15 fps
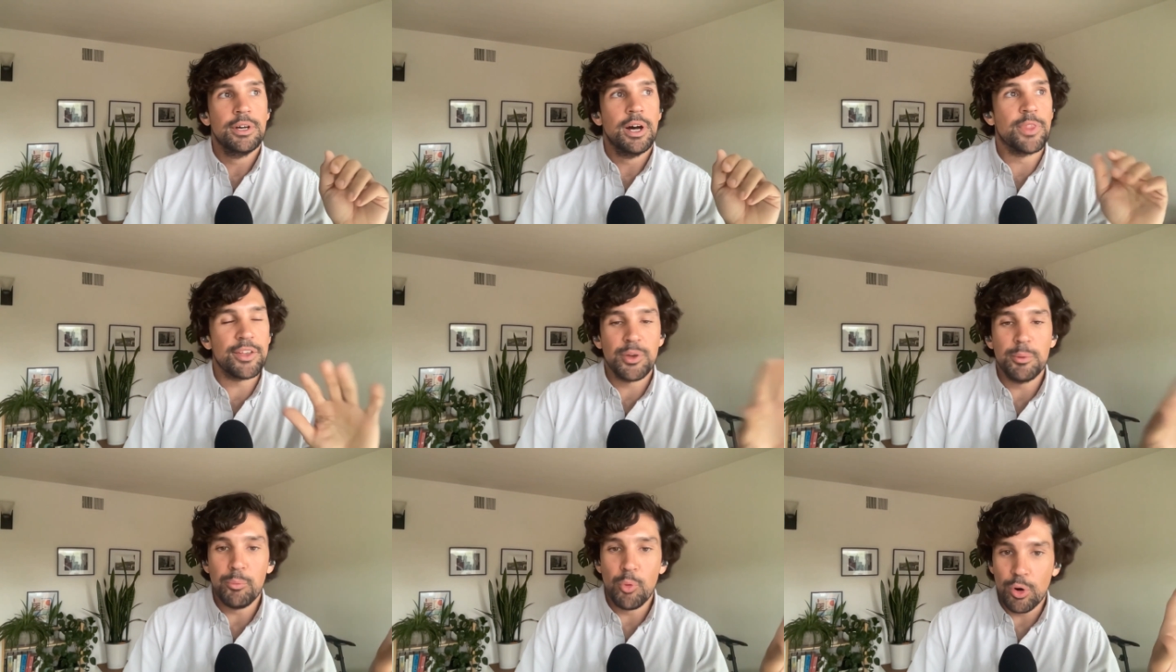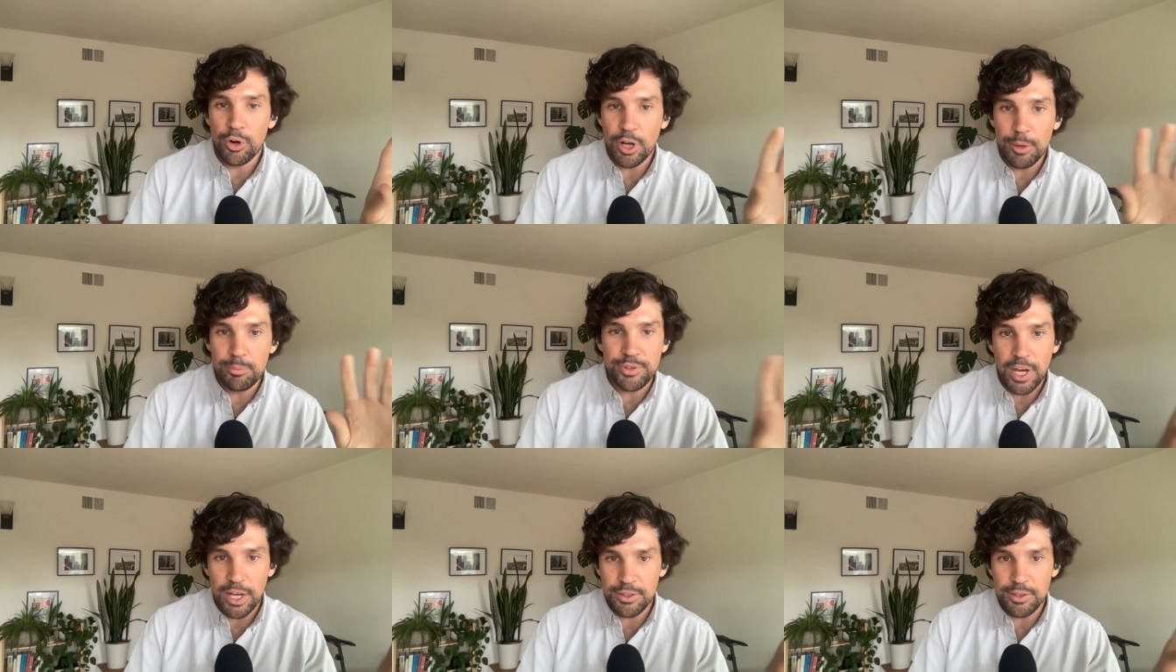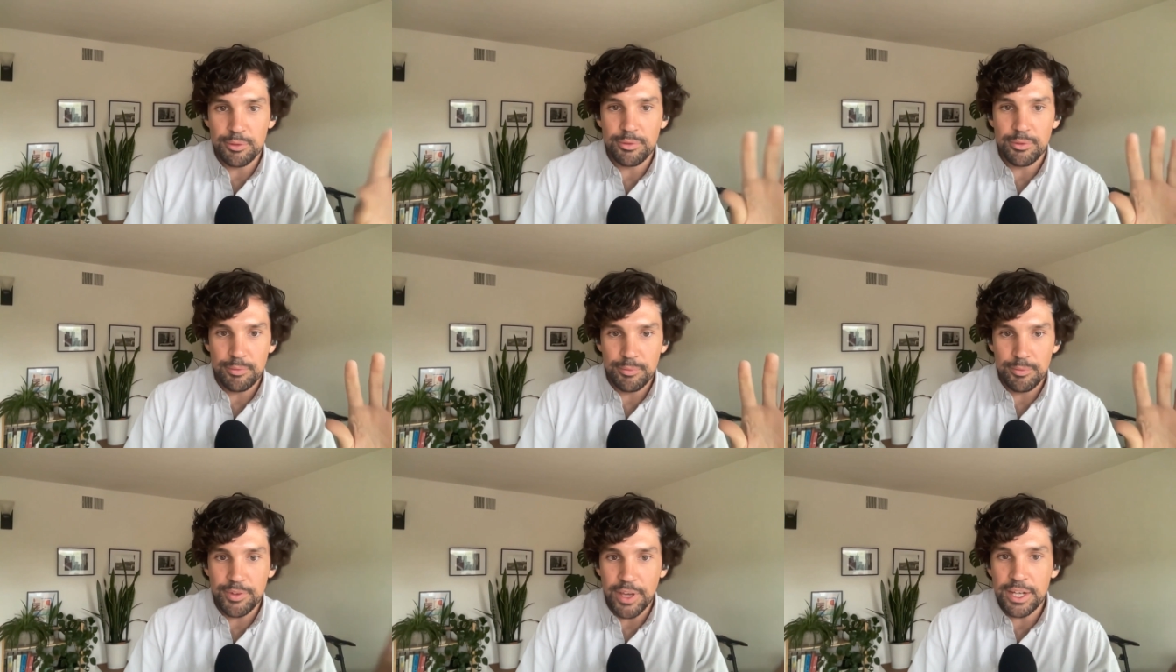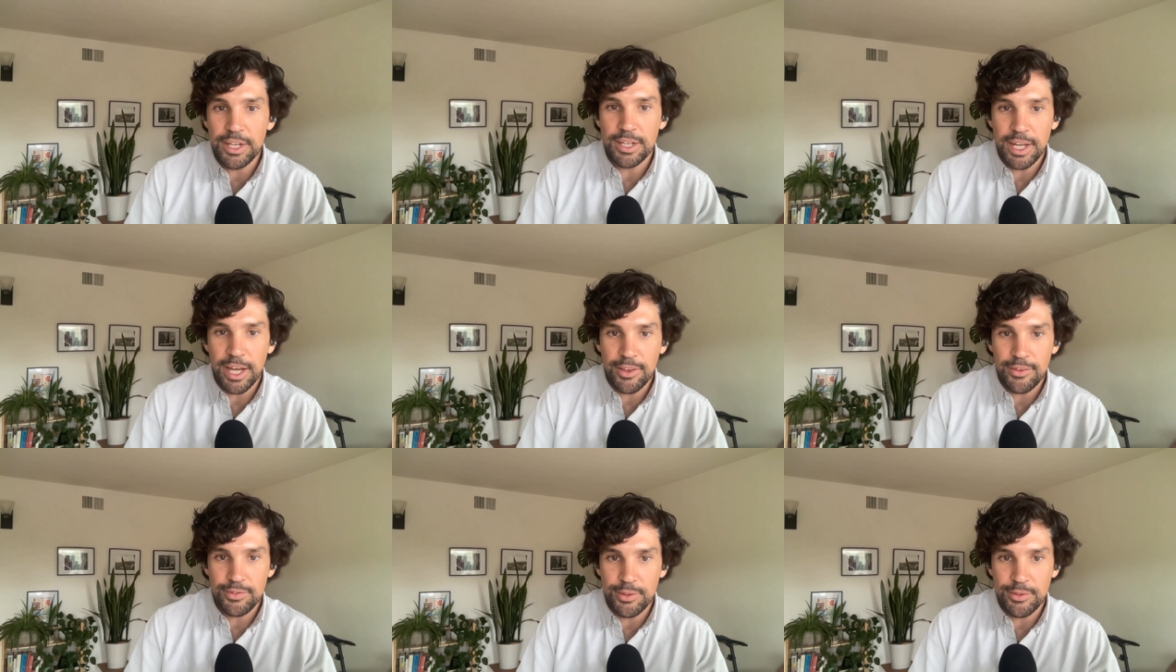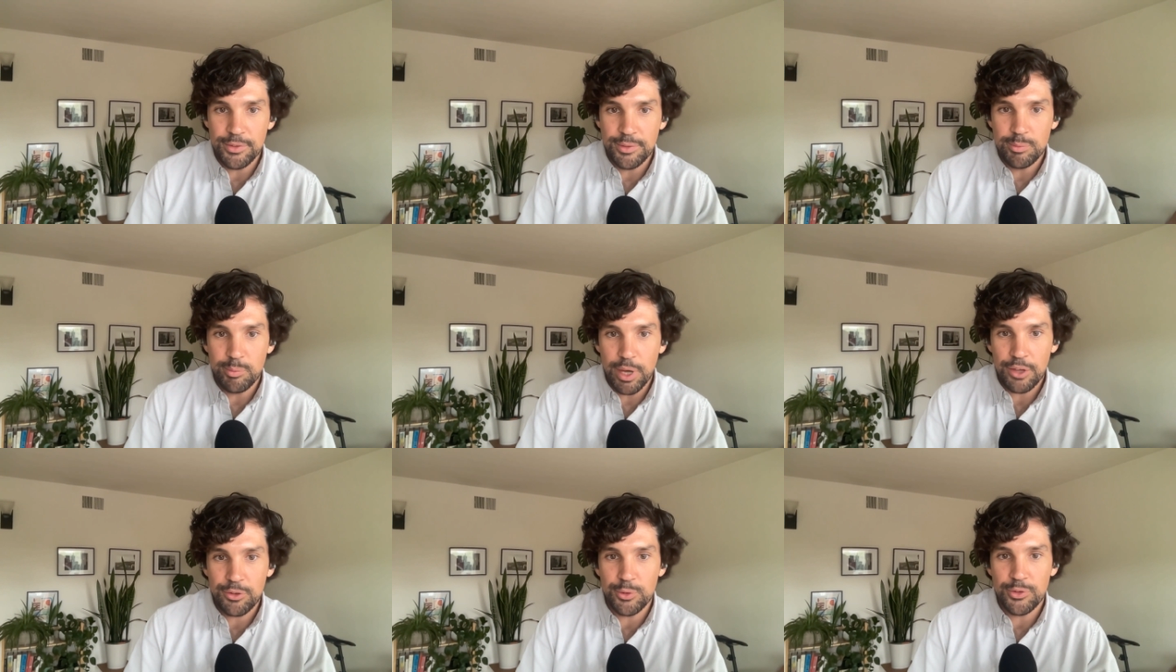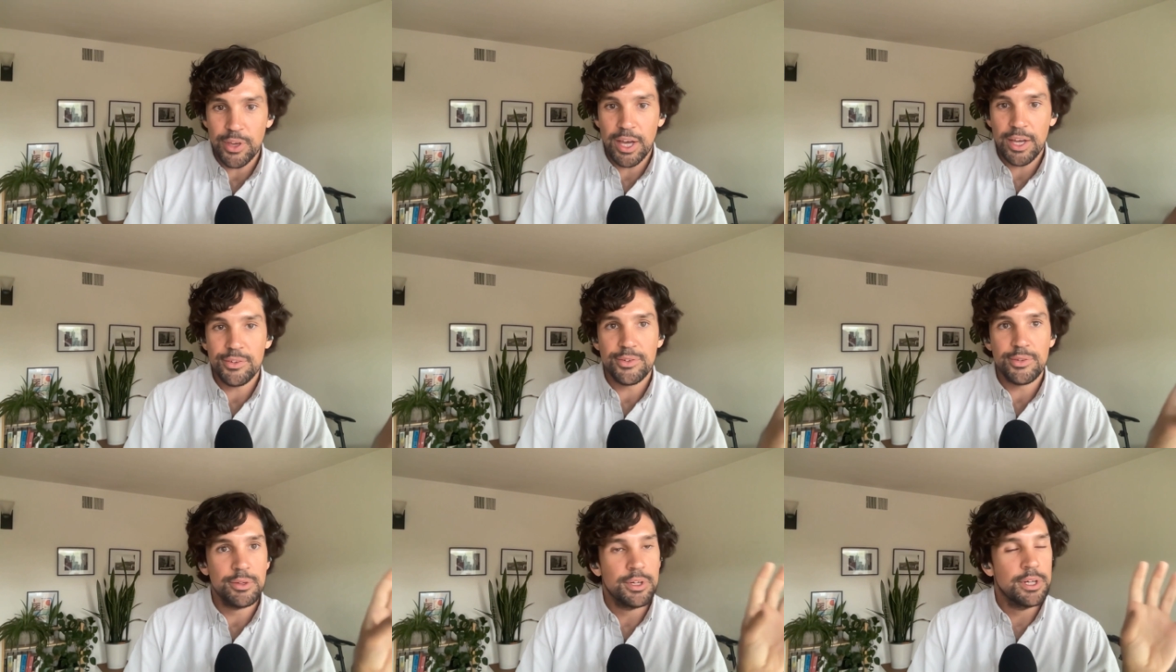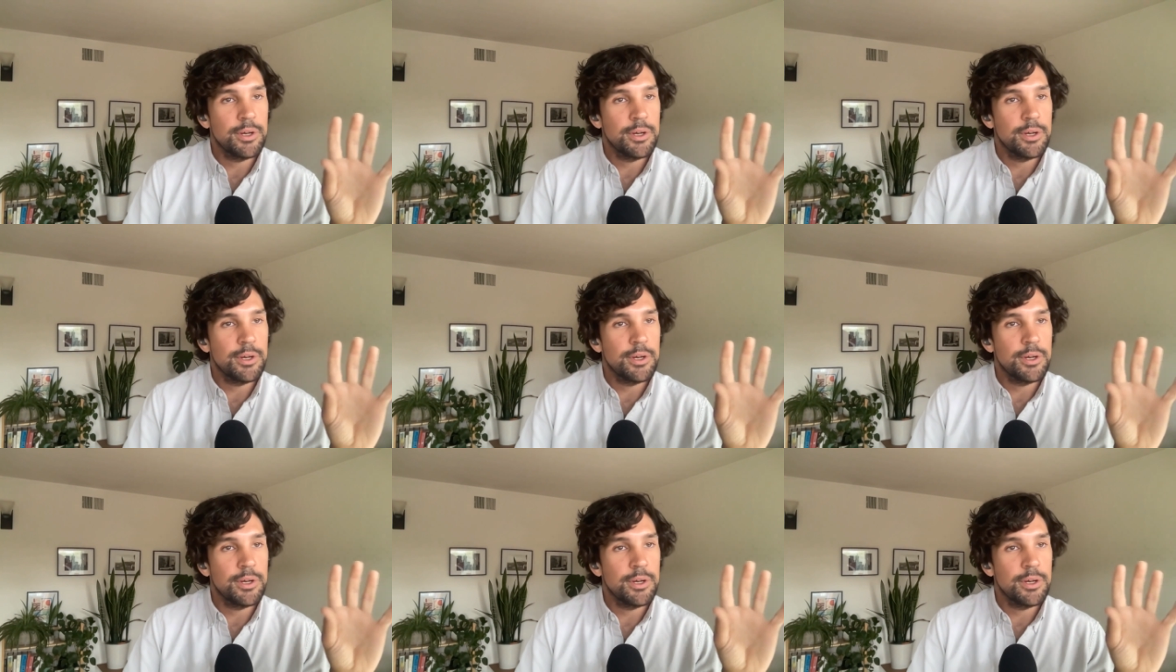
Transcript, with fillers: That's a more objective data analysis exercise.